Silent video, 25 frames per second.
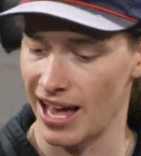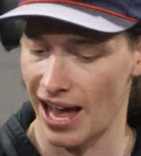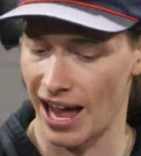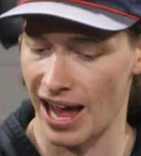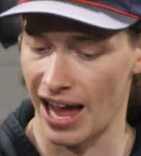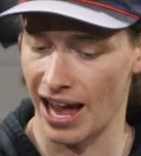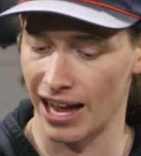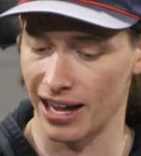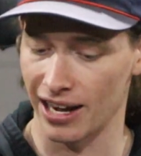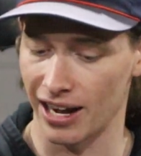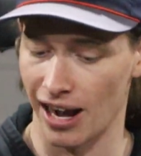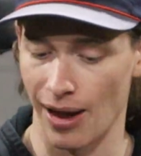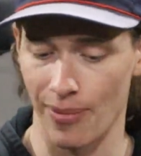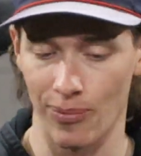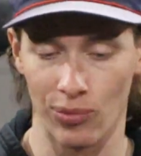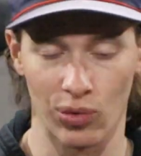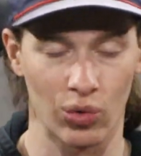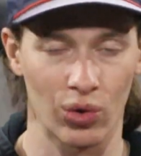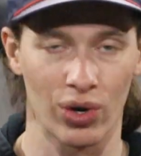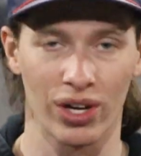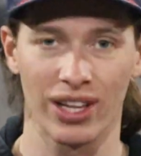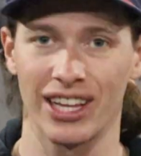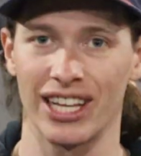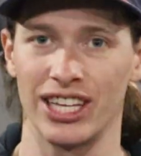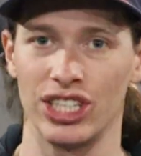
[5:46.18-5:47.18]
and I'm
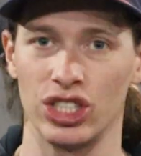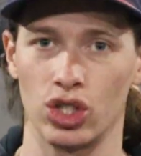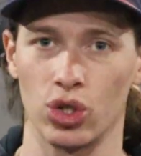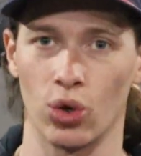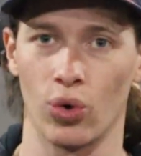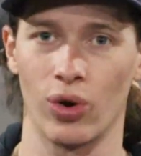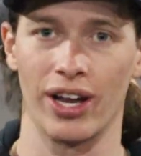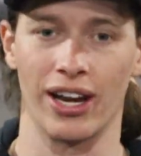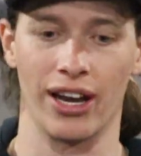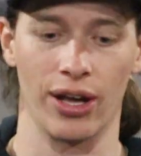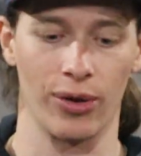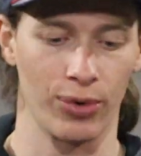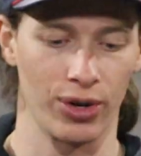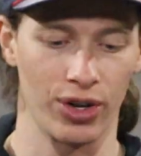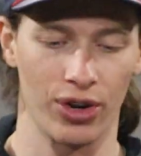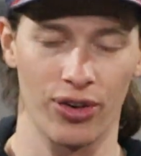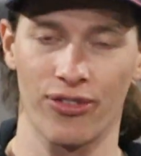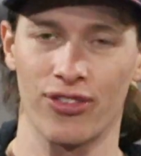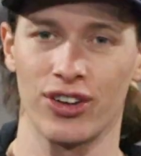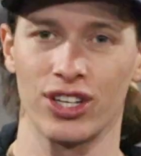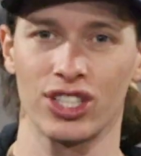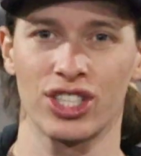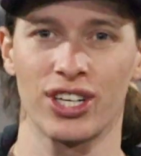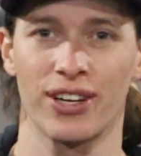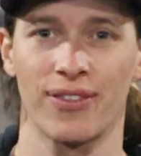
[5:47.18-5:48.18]
really enjoying it. When you're
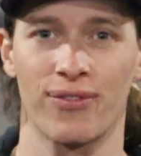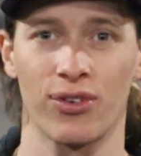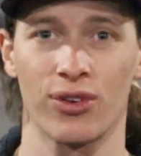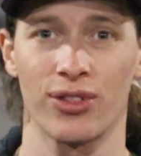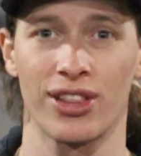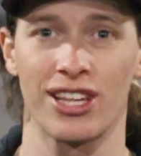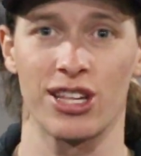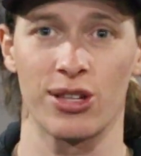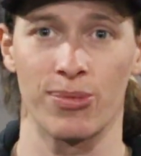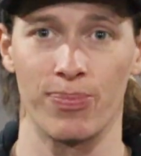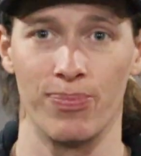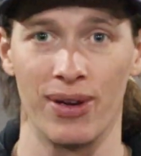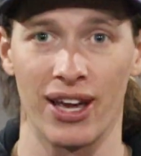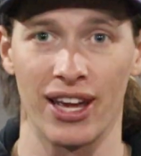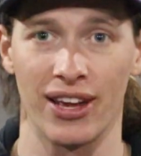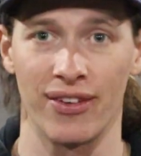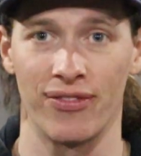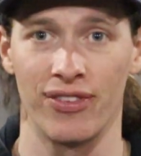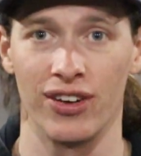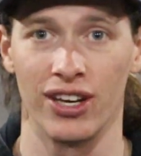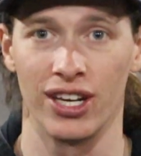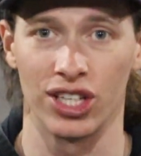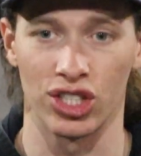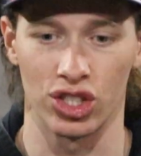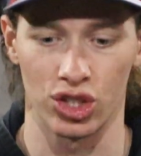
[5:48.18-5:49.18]
fishing for these big
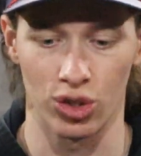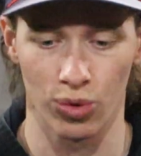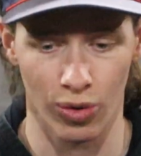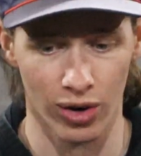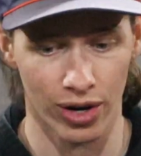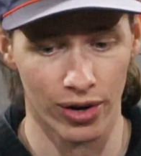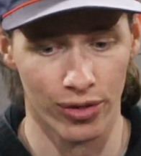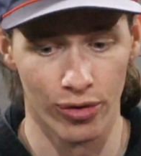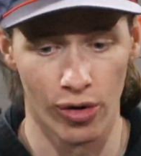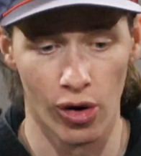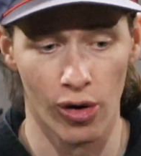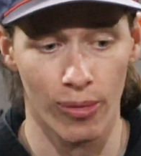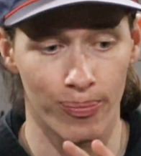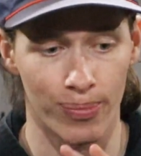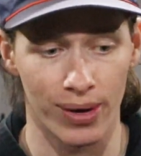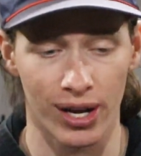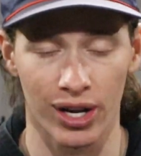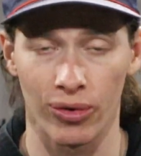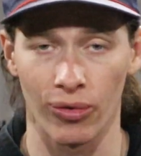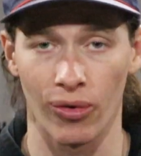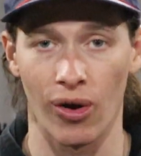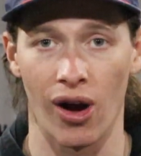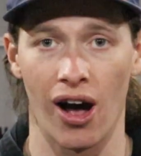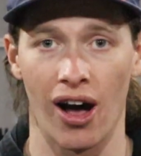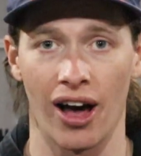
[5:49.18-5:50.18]
fish, you want to throw a
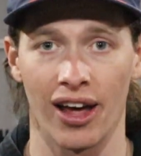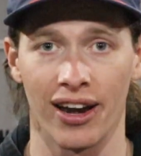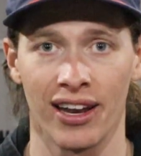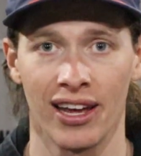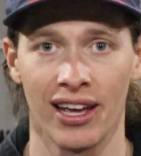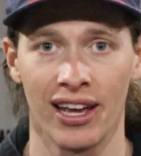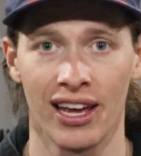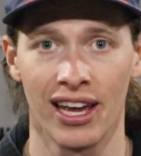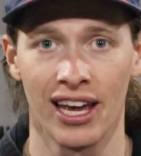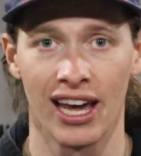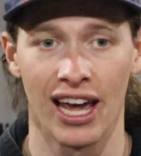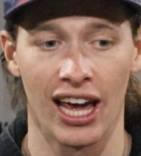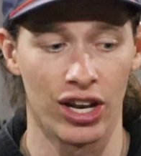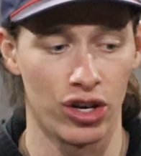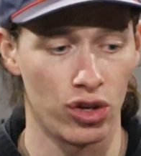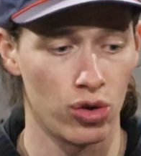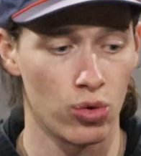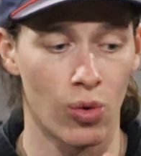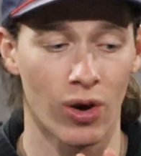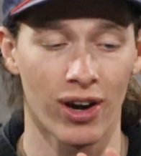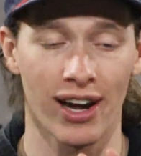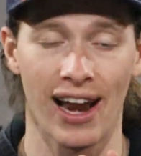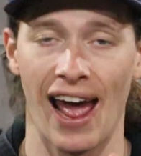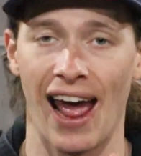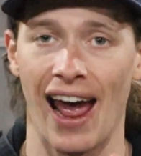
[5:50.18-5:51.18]
big rod and you
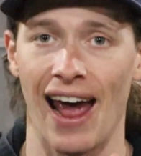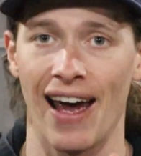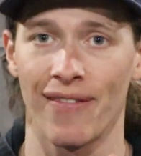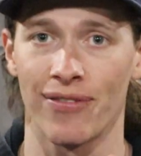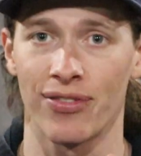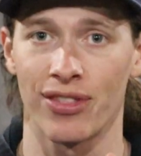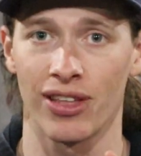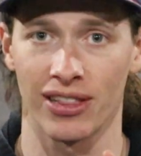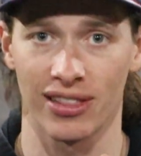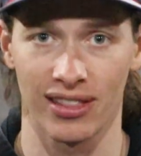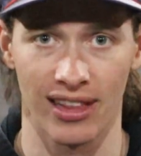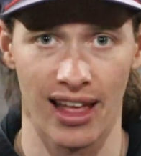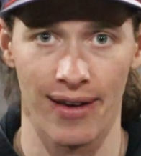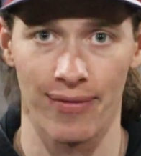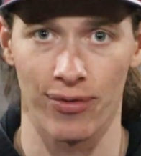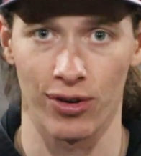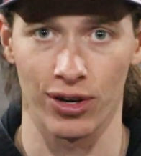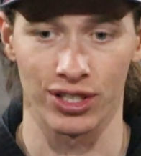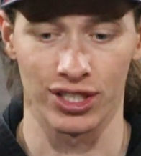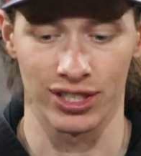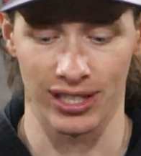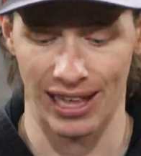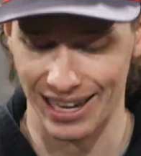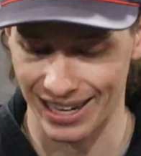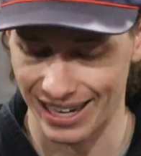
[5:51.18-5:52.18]
want to have the
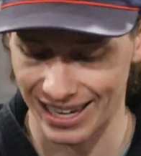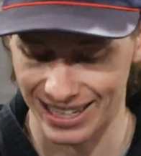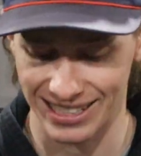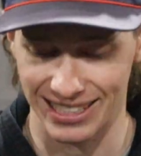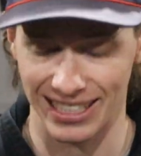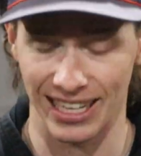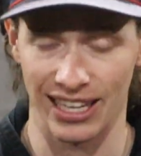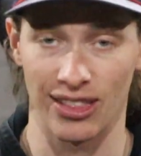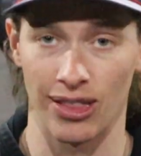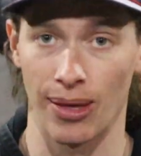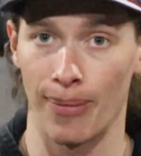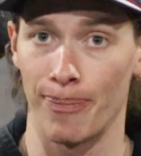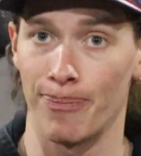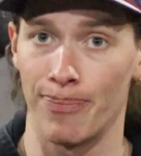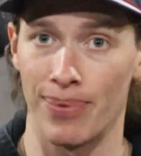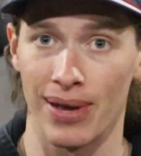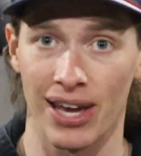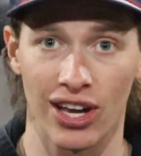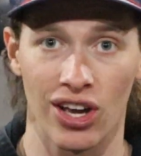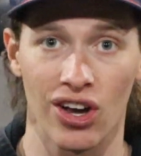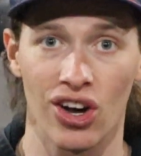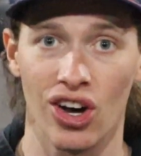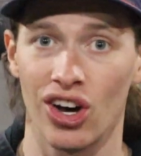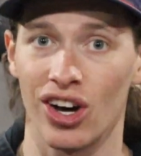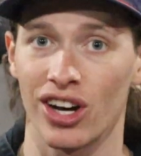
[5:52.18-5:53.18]
leverage. Like I said, the
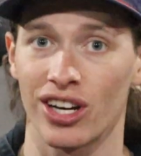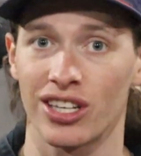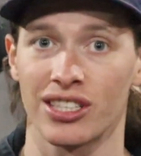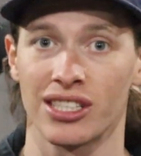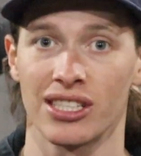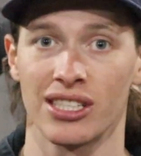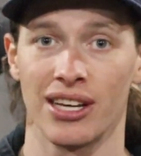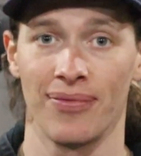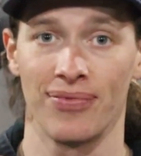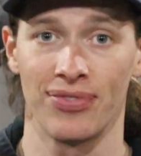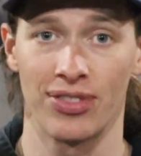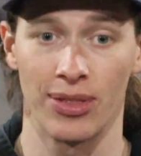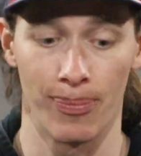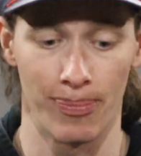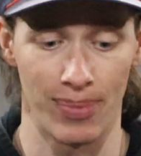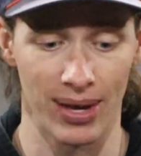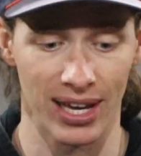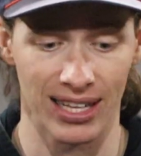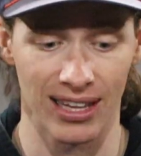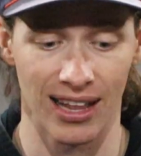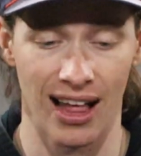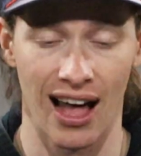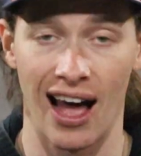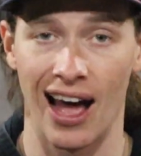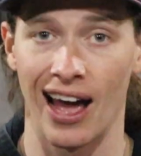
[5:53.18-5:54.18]
big hooks, the
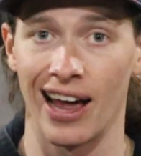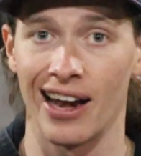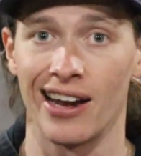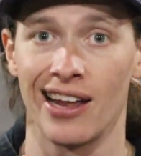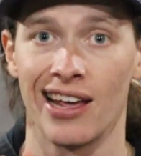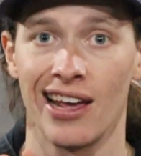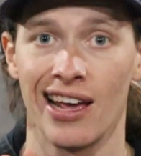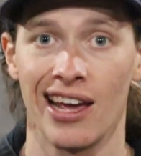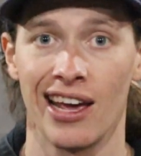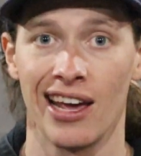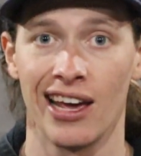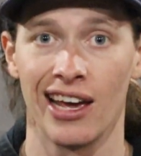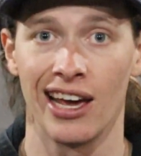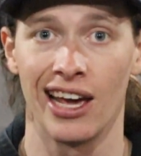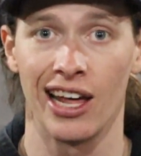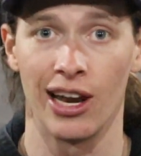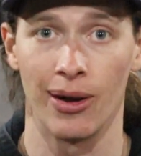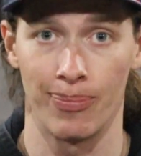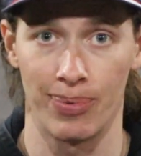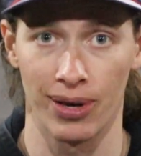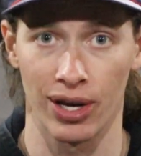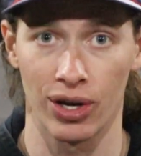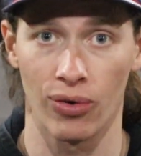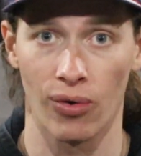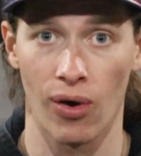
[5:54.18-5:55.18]
big line, and a
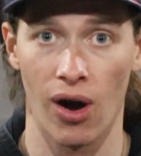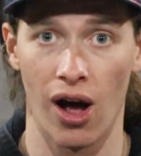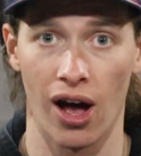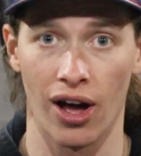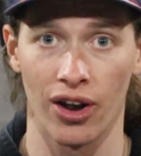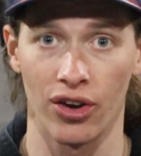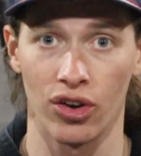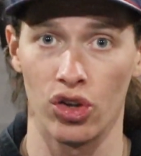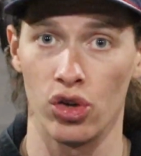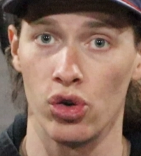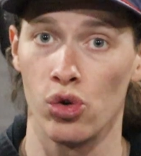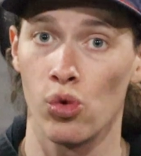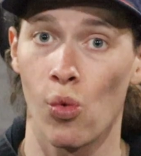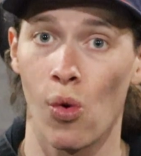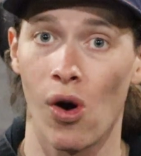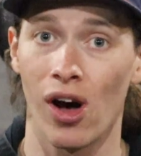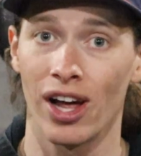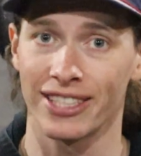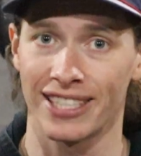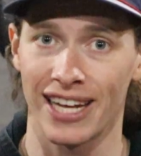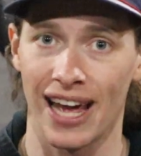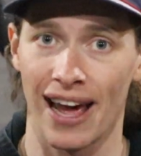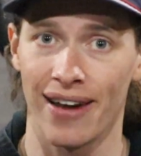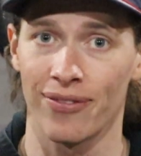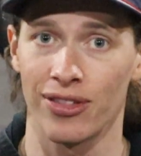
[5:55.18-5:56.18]
big rod. You
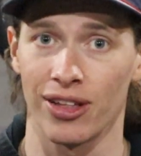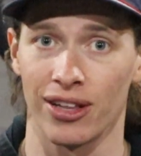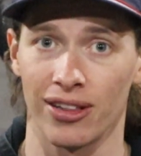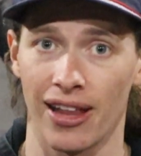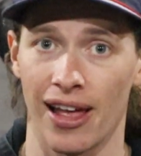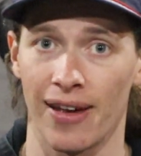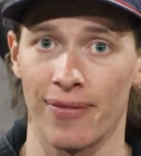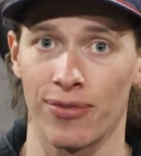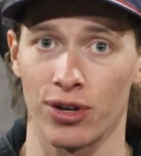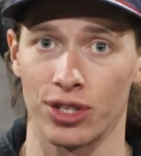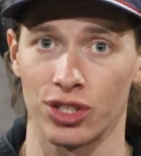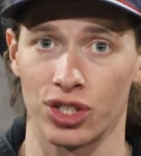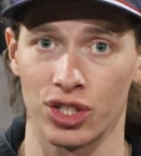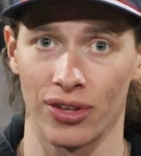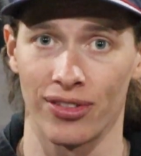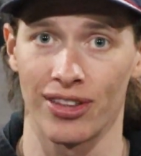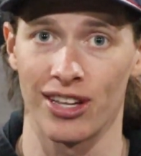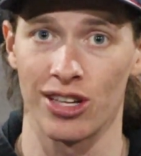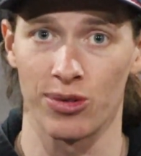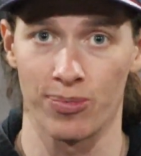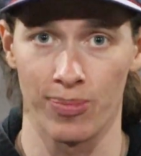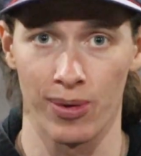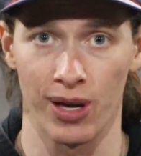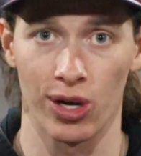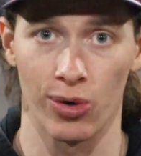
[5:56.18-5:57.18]
want to have the leverage on
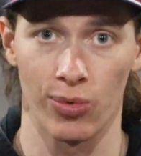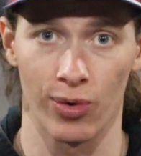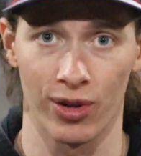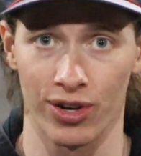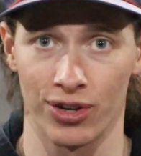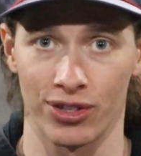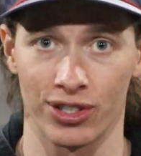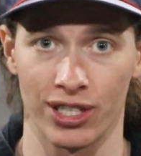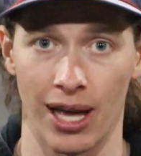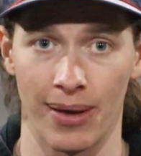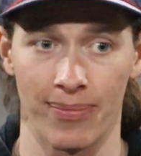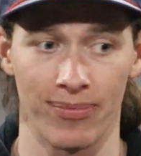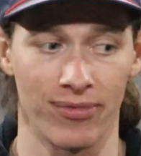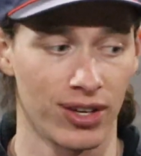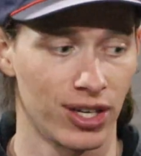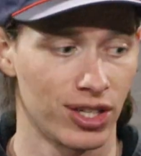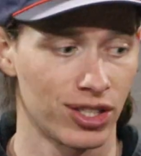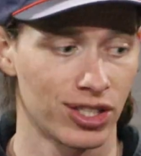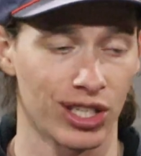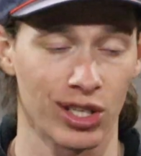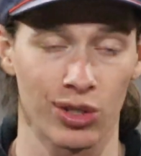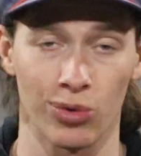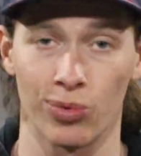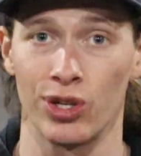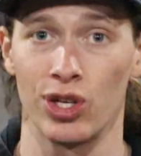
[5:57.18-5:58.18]
these big wintertime fish,
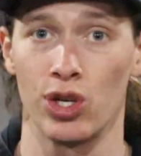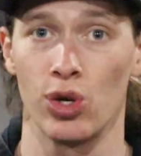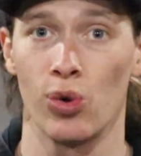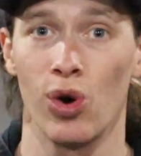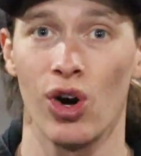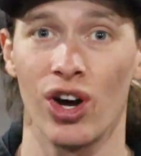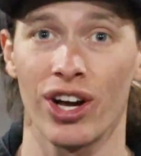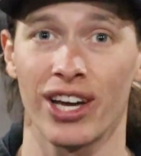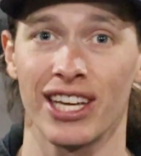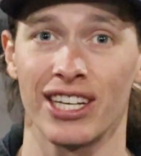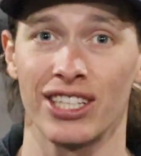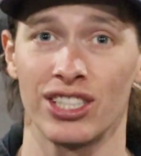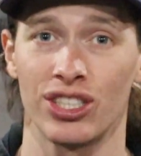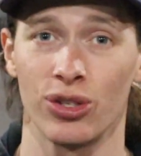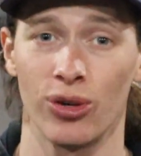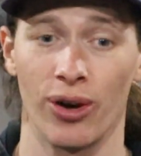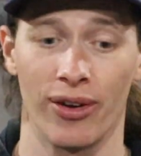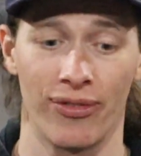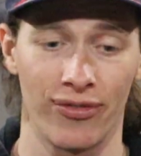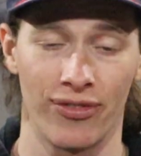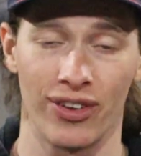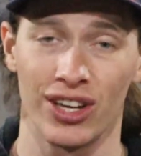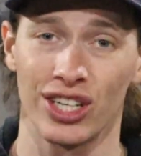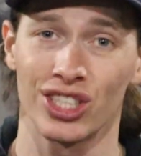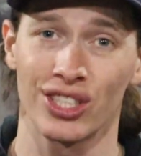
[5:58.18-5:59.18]
because when you hook into
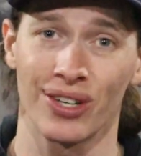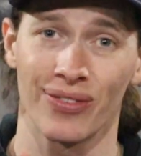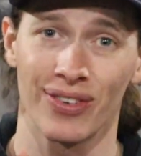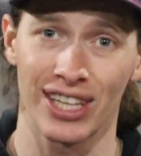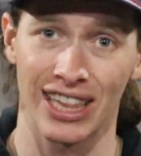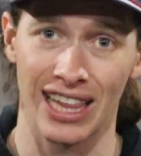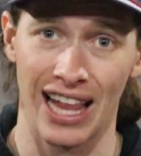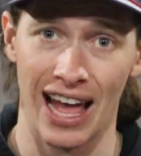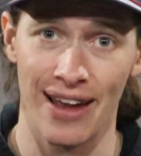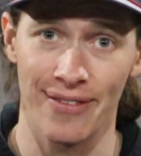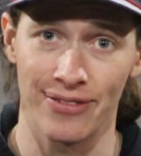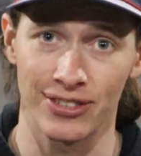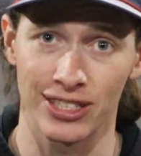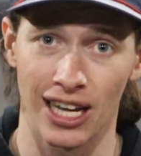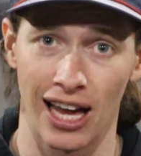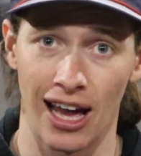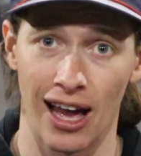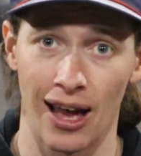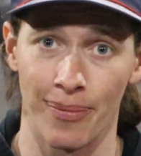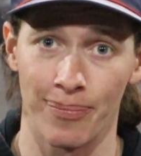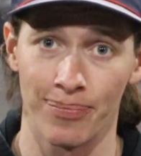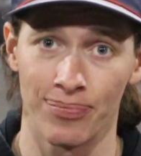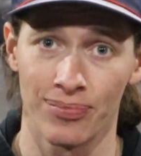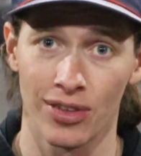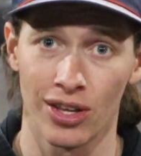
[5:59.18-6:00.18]
a fish of a
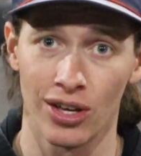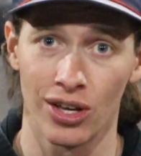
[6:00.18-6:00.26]
lifetime,